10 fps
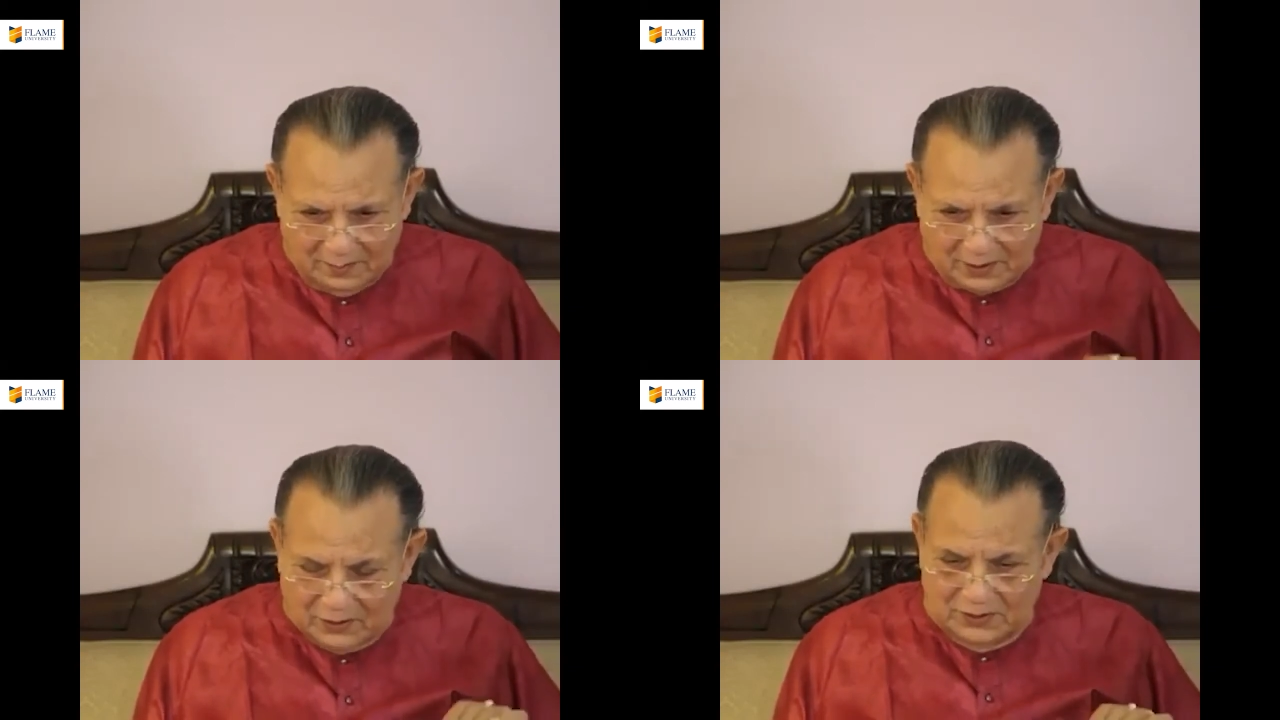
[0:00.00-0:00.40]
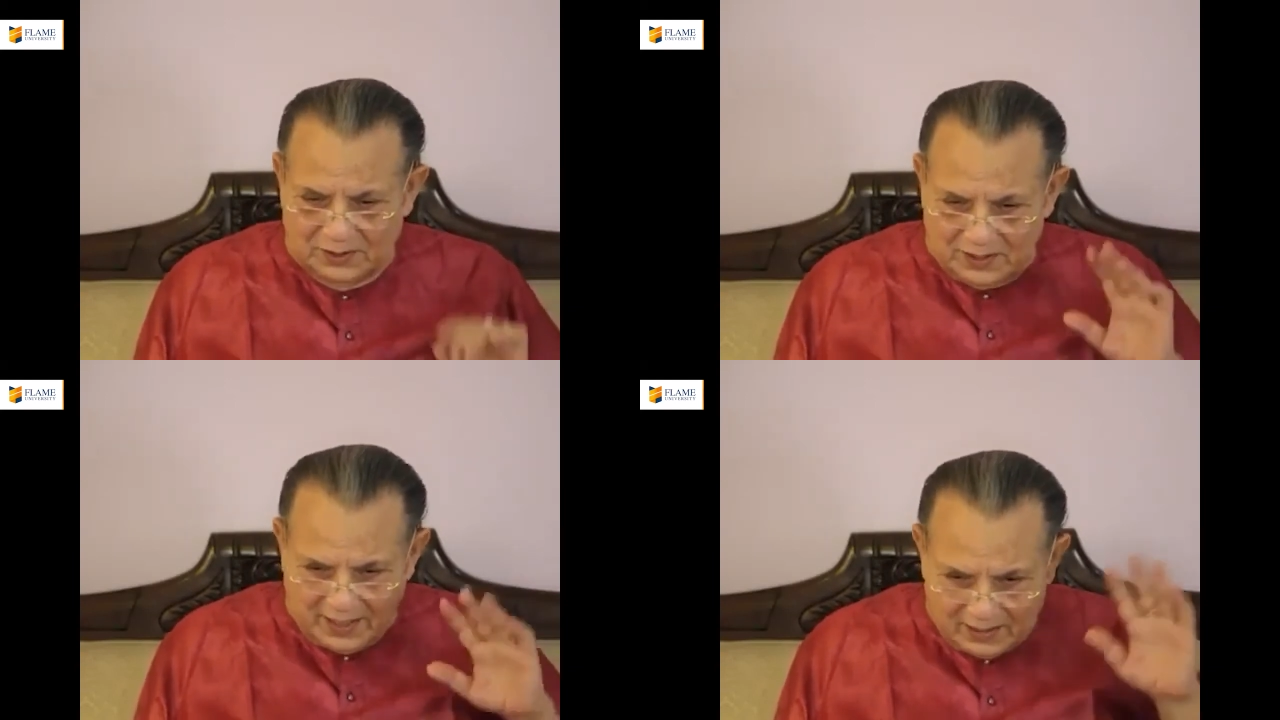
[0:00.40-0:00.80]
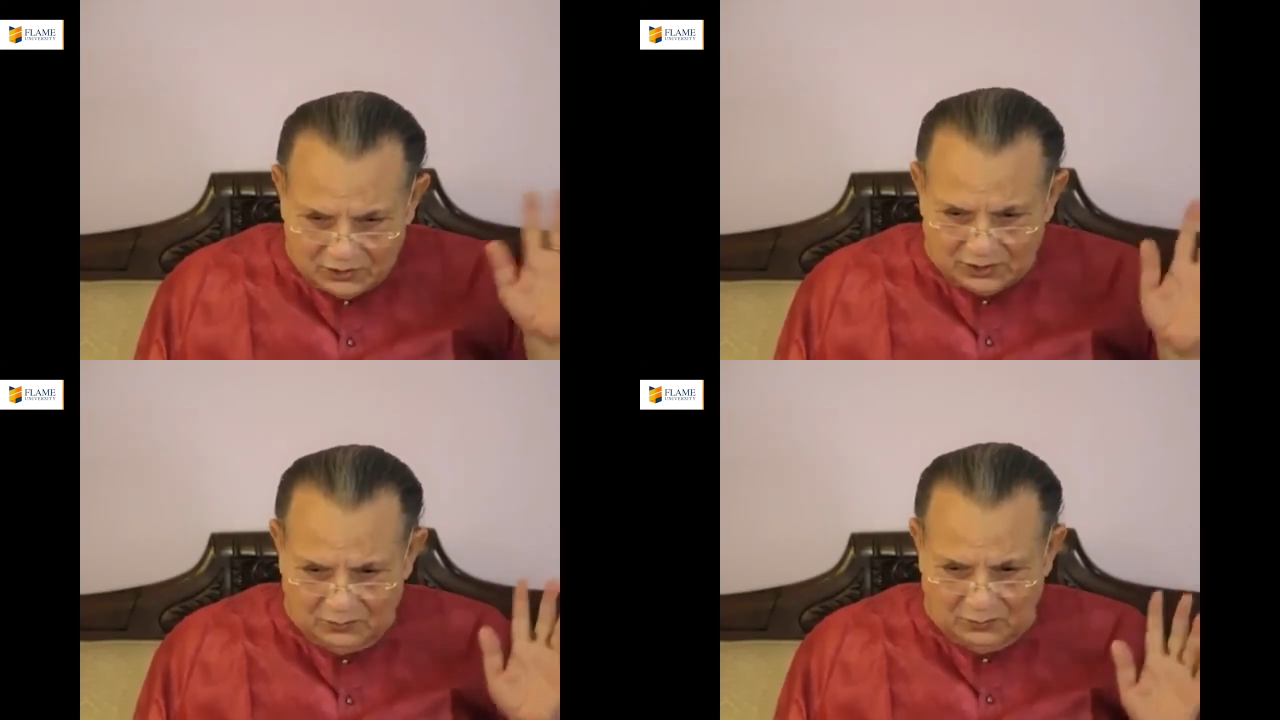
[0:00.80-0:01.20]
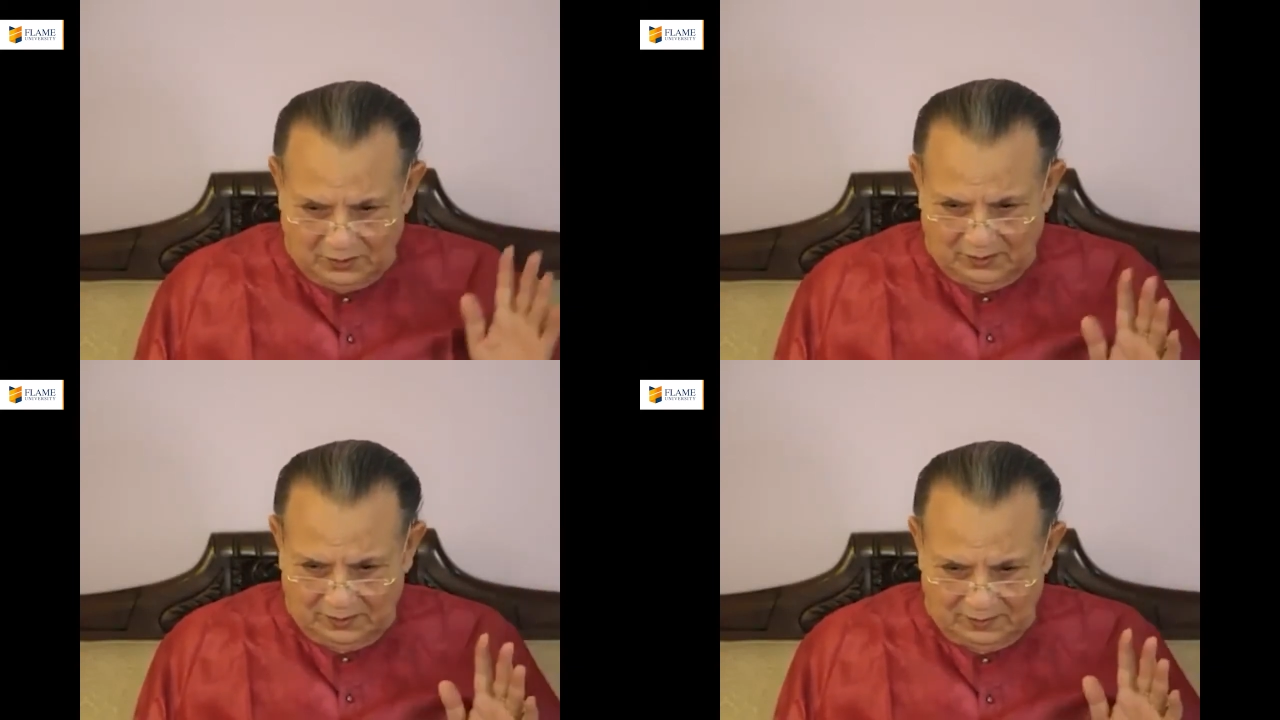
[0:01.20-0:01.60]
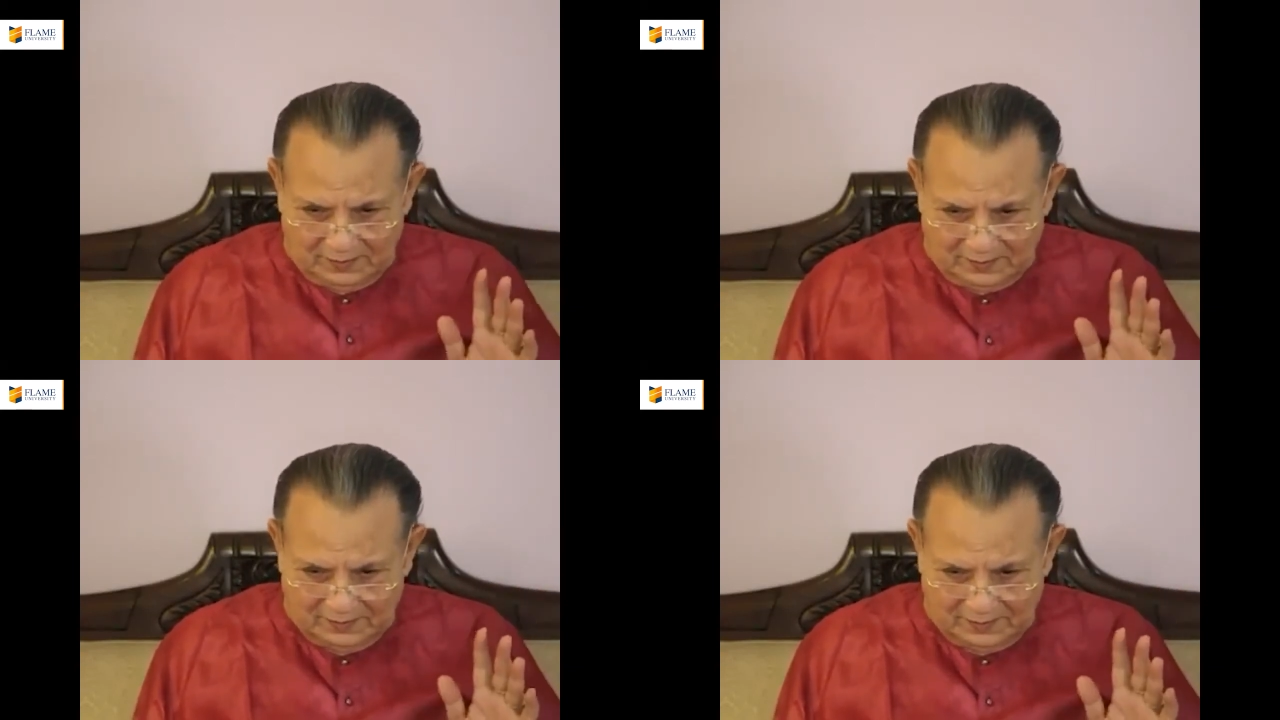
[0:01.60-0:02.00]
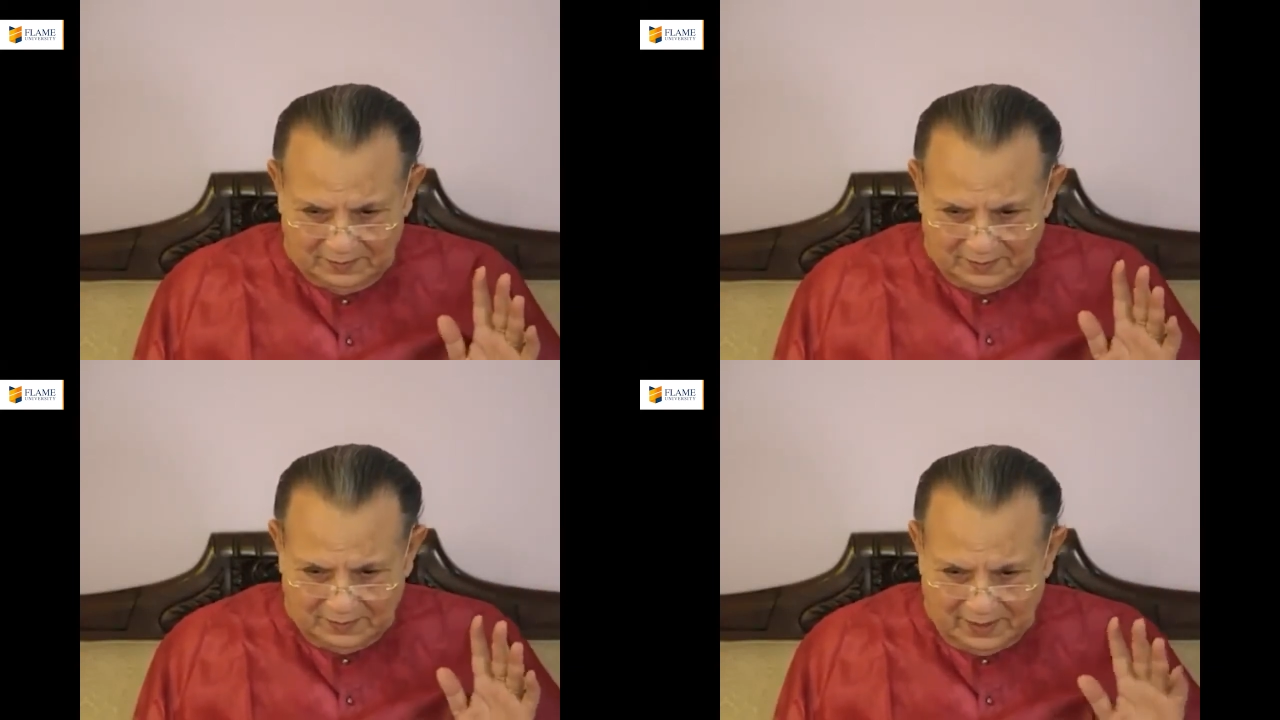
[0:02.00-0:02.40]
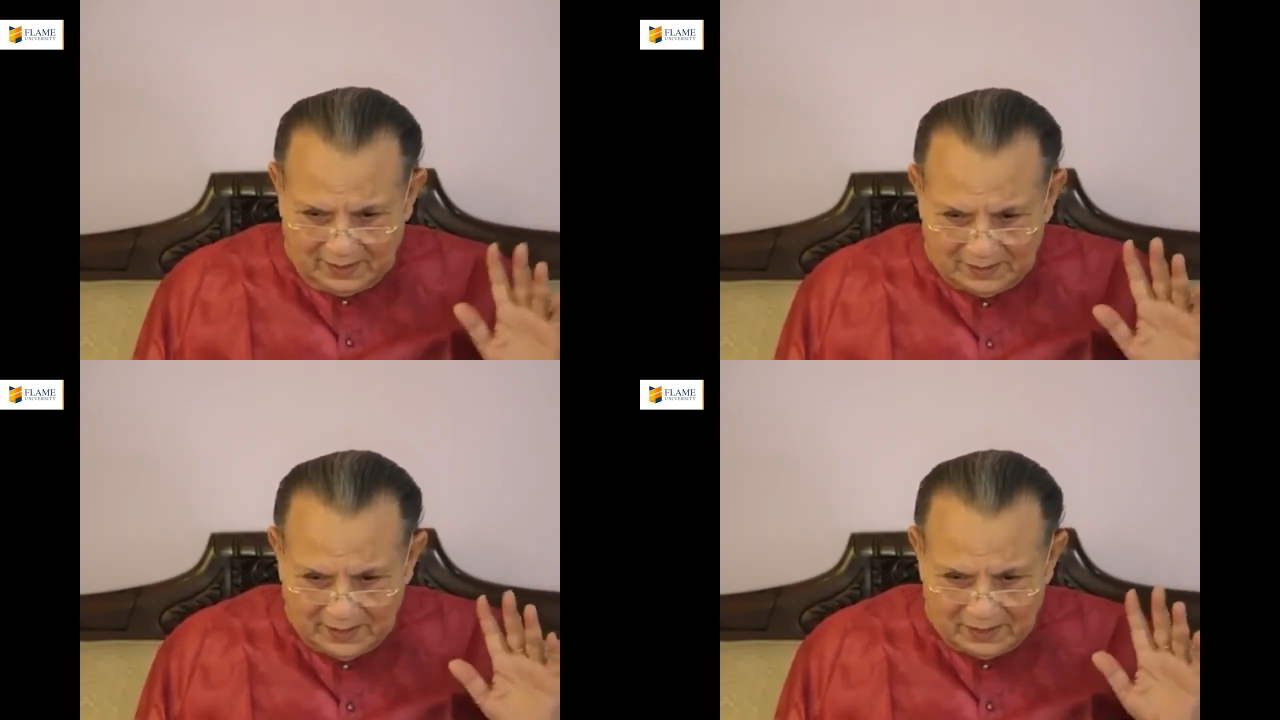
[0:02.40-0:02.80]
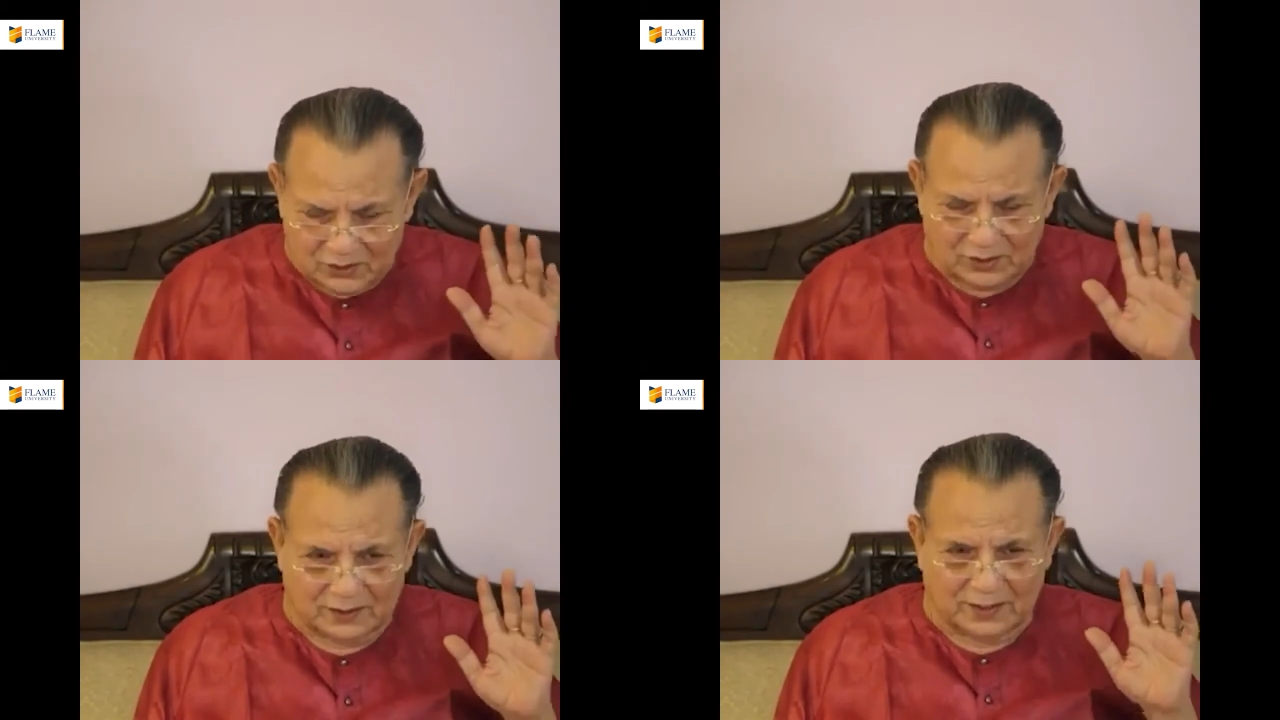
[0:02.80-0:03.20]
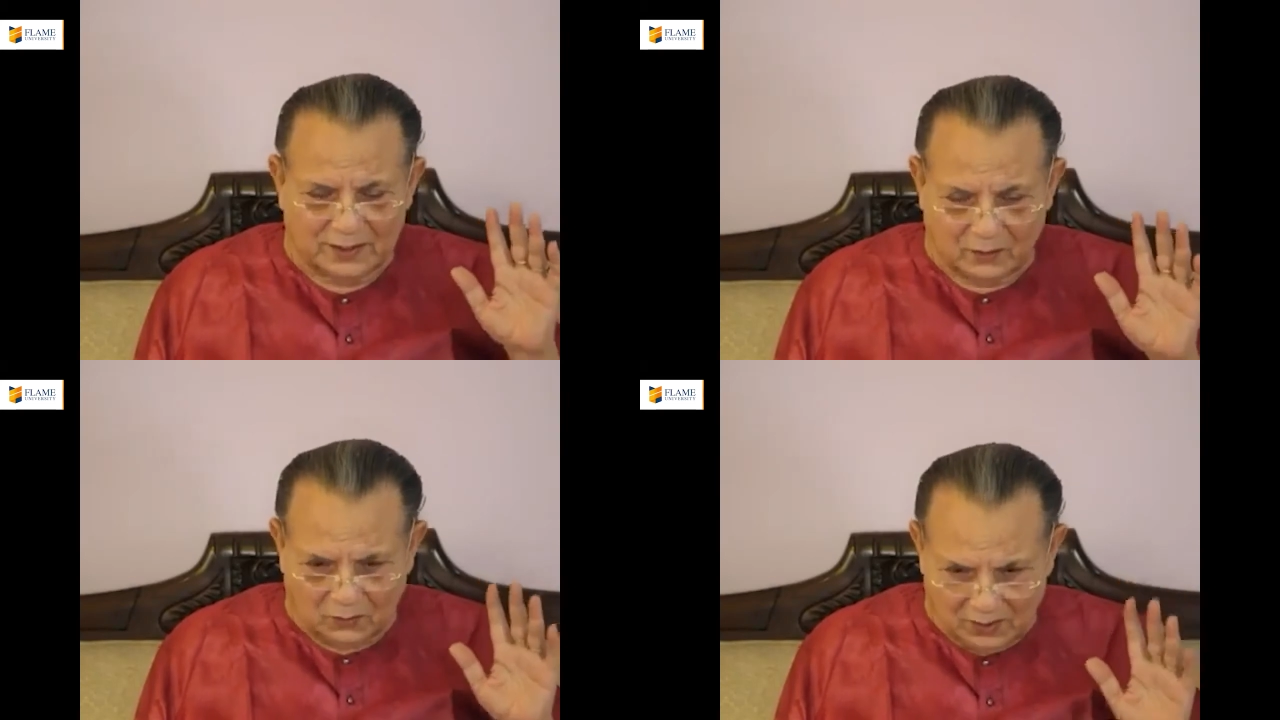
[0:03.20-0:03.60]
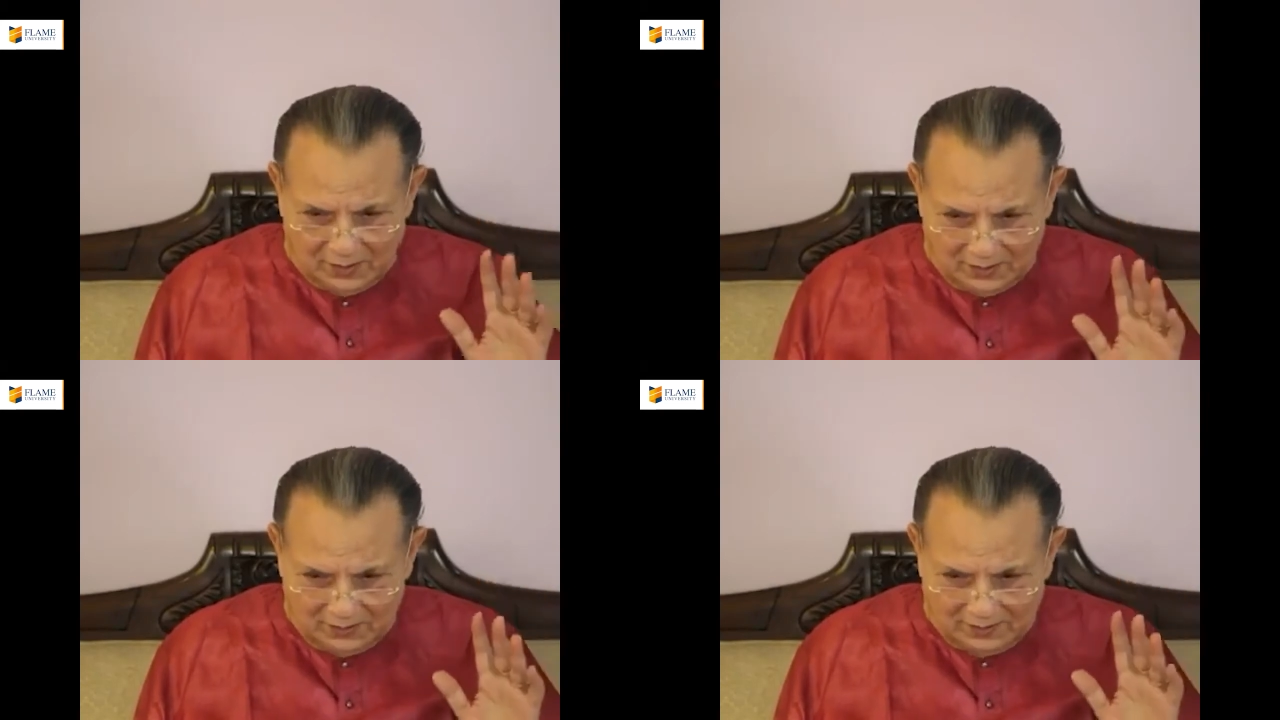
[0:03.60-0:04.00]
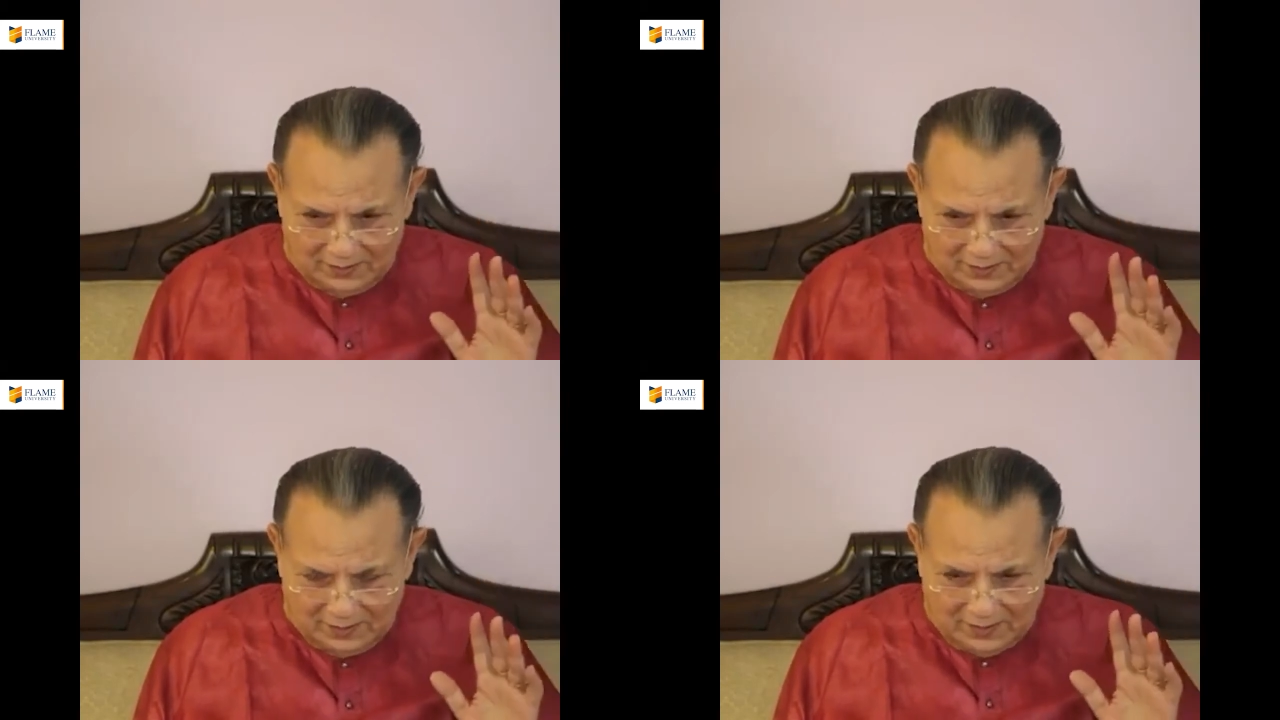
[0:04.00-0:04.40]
Because in the ancient world, like the ancient Greek world,